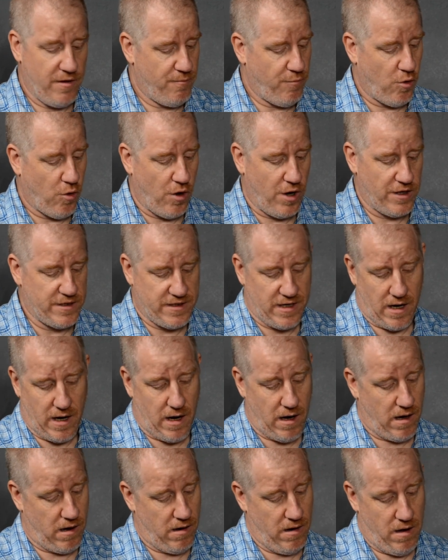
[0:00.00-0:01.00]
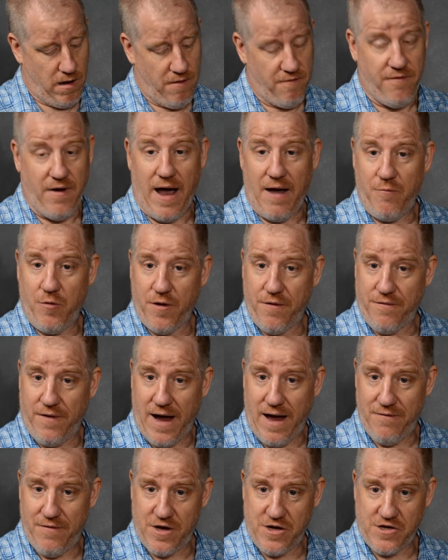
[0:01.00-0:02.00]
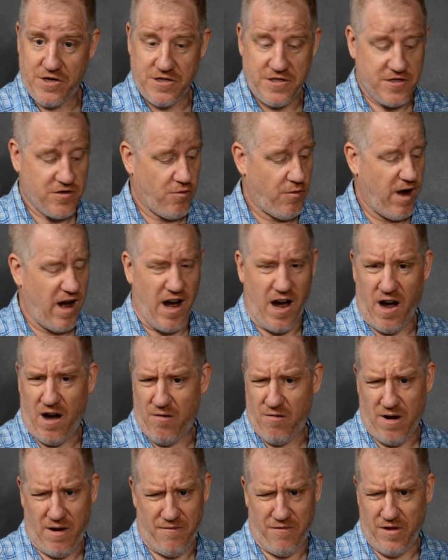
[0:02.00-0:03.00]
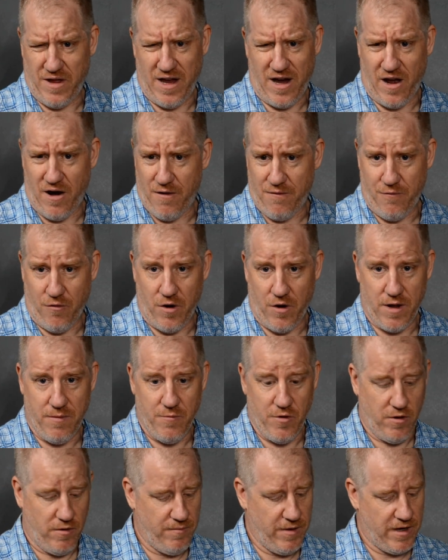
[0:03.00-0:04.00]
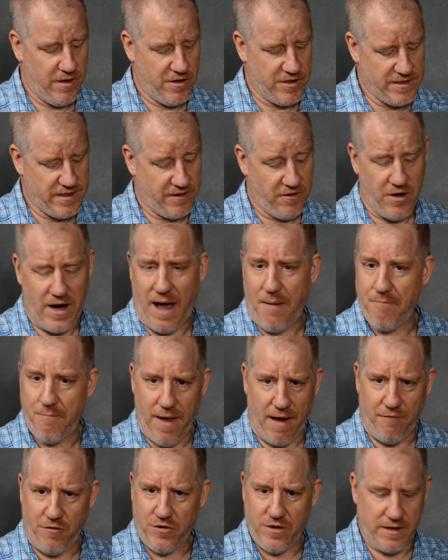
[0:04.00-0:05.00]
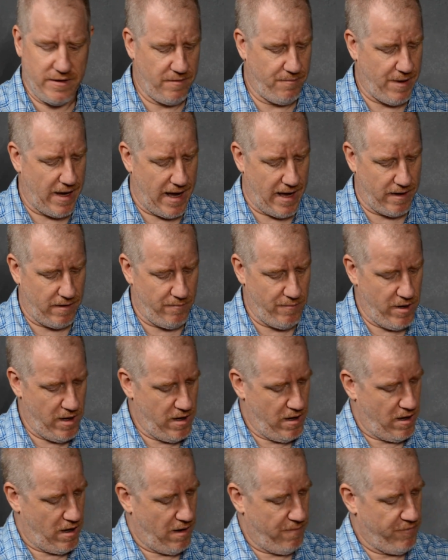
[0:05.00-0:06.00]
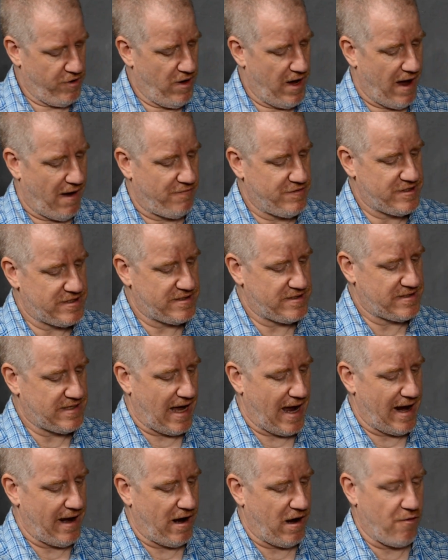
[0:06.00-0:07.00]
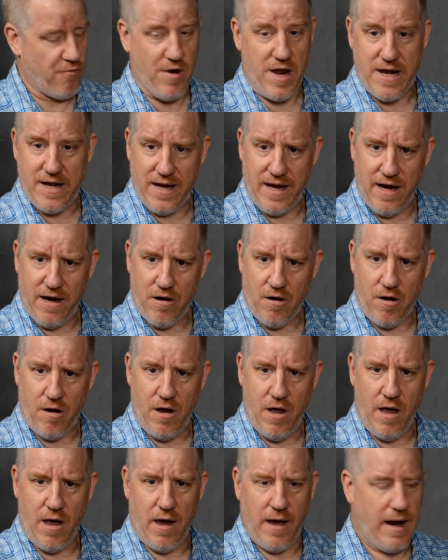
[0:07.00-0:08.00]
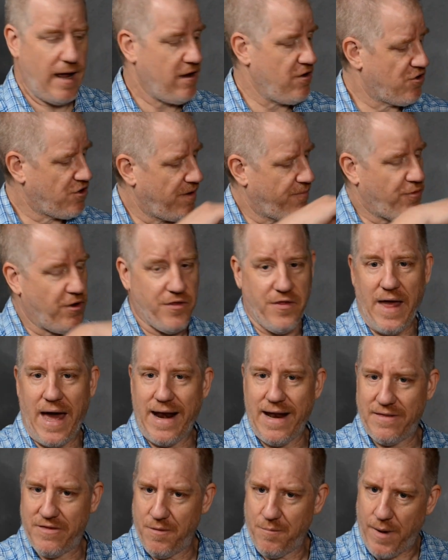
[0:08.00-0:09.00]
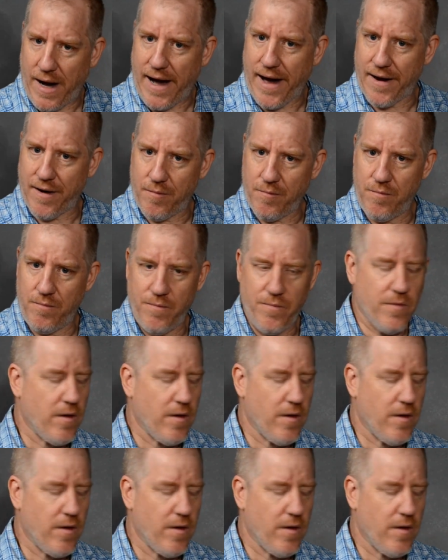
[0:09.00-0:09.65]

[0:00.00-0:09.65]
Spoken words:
The boards are 5.5 inches square, roughly 140 millimeters, and they're not beveled on the bottom. You have Signer written here, and I usually put that at the bottom.